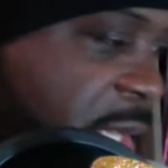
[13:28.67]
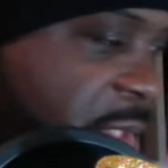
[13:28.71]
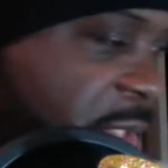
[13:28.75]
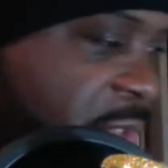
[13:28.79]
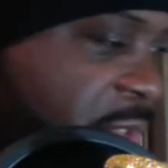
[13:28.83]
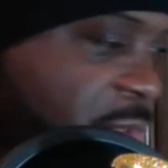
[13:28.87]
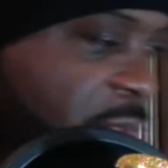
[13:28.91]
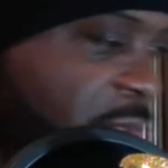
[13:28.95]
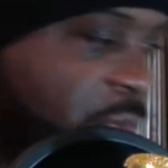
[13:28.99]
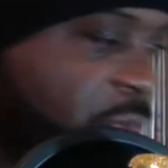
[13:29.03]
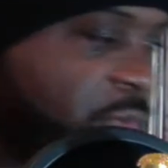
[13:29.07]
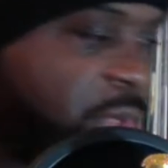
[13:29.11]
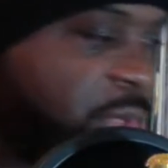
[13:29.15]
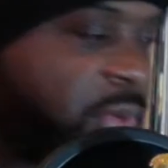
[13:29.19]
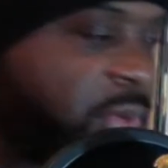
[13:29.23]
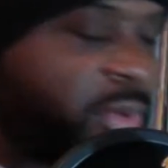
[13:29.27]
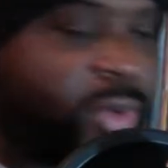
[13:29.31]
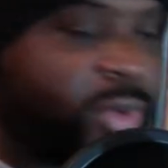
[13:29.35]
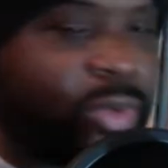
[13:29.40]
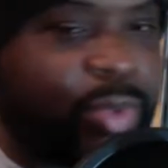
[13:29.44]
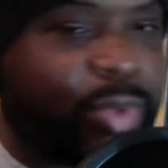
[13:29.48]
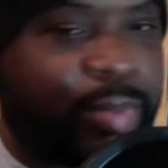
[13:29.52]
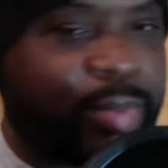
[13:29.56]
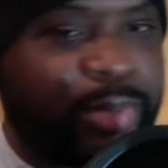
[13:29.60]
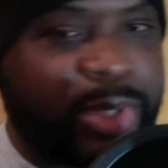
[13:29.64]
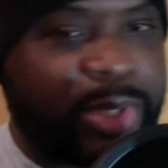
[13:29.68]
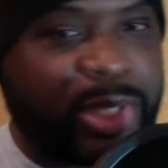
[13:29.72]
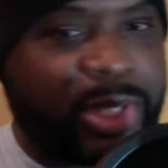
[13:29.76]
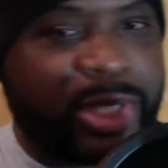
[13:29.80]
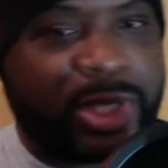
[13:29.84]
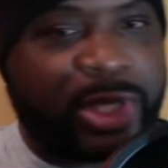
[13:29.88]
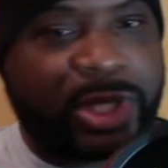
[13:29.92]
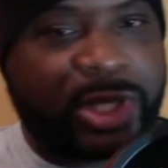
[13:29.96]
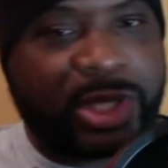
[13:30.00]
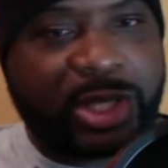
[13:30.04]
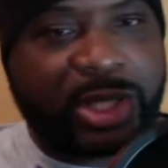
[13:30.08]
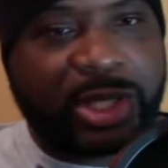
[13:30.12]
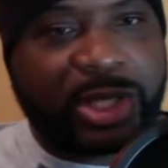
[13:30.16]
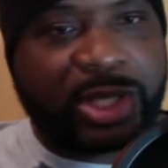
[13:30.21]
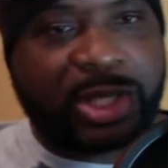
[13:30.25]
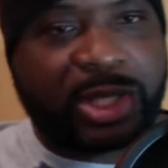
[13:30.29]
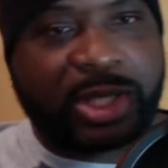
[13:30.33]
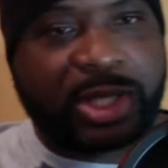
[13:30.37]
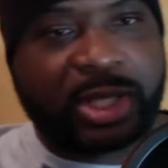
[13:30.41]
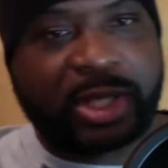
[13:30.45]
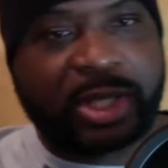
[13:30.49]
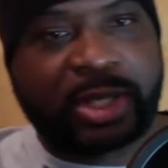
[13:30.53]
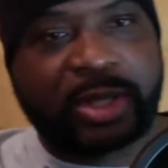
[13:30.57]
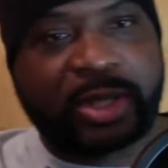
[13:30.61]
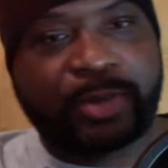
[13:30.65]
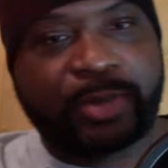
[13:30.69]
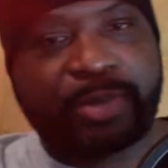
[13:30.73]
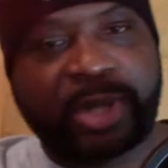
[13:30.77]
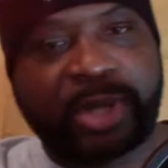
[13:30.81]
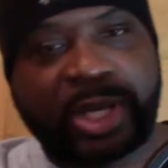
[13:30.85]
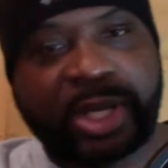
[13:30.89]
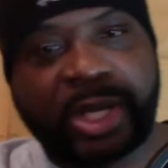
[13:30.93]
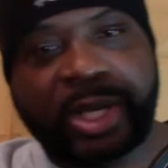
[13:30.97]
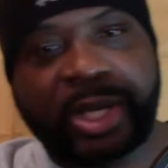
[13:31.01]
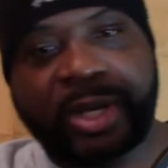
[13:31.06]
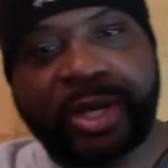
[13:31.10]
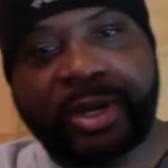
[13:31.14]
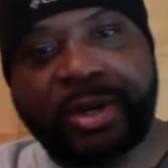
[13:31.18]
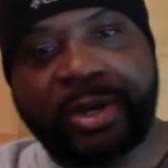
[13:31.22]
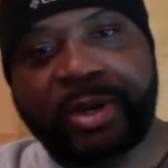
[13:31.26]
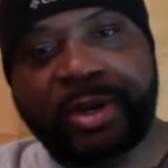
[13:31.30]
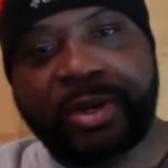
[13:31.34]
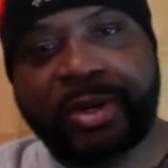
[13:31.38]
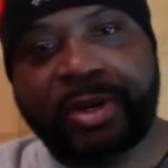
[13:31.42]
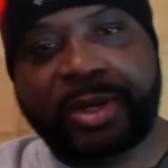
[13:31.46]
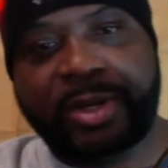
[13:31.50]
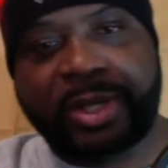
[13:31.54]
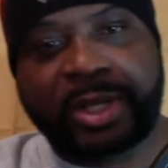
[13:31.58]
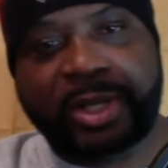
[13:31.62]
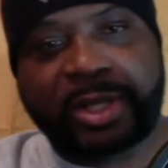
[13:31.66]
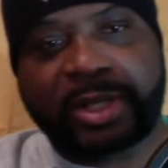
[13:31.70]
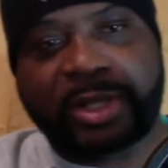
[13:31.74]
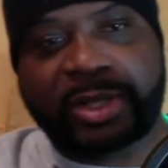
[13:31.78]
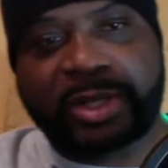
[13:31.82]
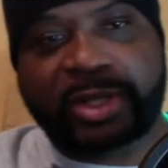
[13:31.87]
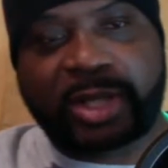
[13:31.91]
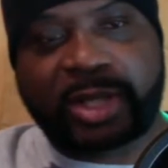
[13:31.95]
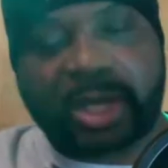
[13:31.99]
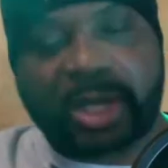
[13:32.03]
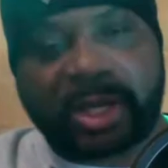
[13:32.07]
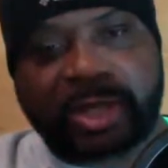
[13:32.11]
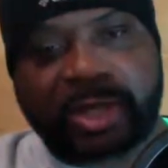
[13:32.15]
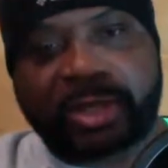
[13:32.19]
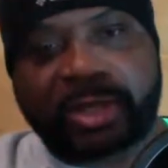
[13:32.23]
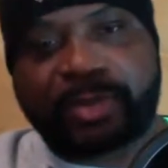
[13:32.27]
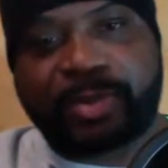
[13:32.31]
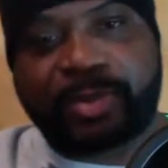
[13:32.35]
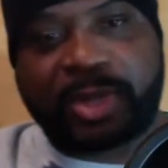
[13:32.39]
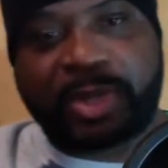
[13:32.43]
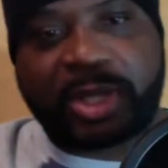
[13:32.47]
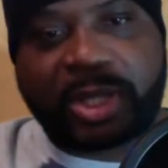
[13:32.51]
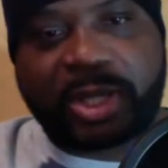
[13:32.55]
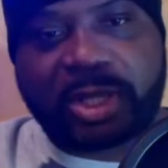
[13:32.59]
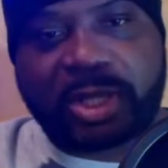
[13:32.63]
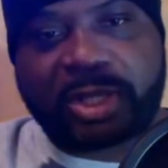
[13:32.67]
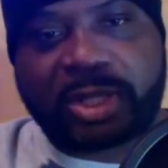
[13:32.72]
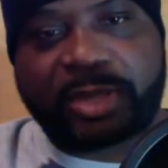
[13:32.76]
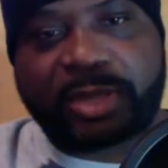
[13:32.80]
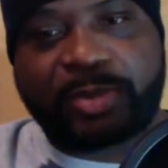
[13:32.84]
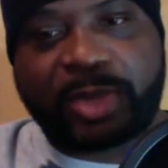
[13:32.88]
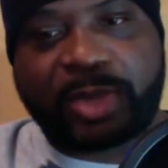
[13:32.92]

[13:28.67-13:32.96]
so I went home and put it in the player, and it just kind of spin.